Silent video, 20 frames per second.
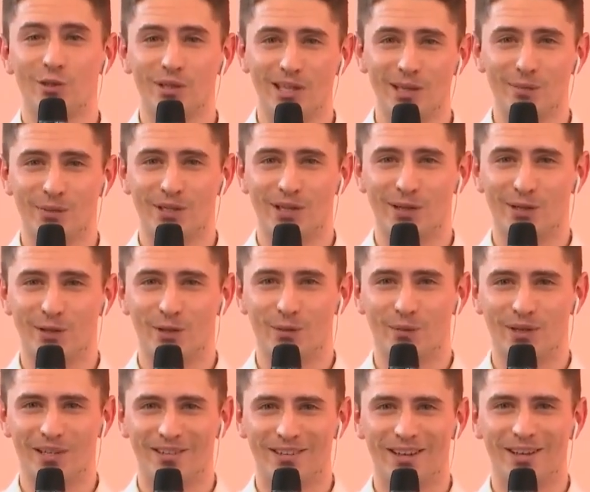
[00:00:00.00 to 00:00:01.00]
do keep sending
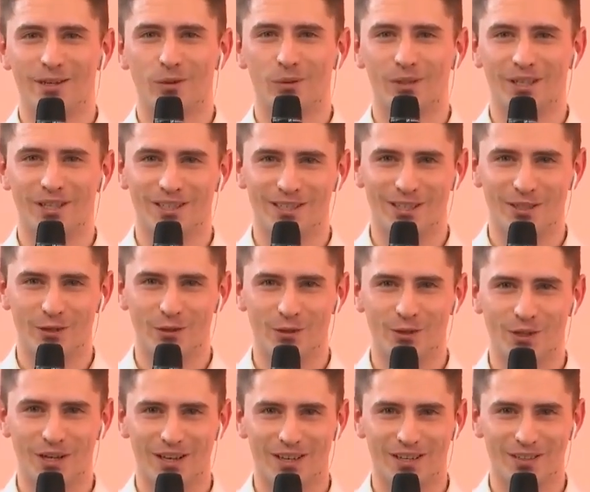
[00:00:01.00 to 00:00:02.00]
them in, and I will continue
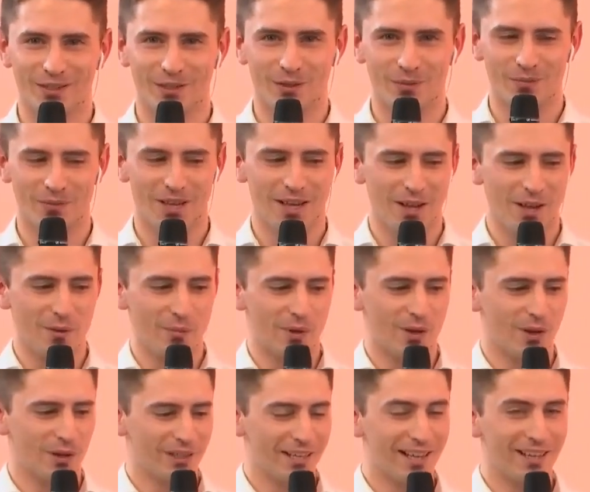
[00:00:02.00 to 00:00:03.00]
to ask them,
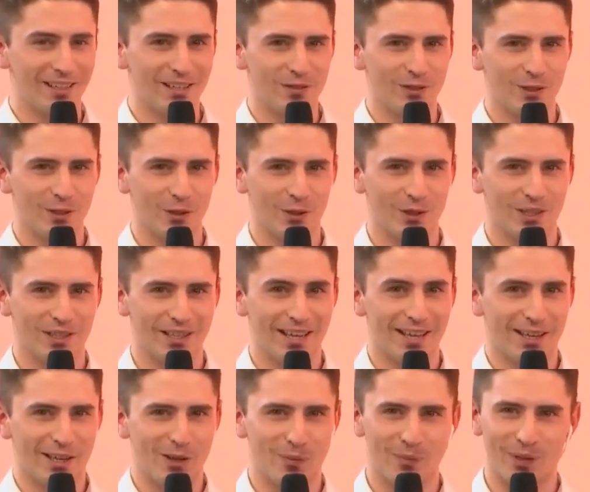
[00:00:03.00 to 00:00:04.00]
but I'll now leave the doctor
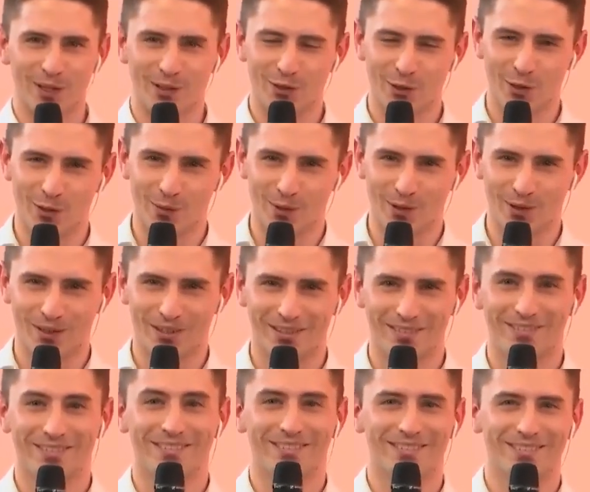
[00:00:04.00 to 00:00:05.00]
get back to her work.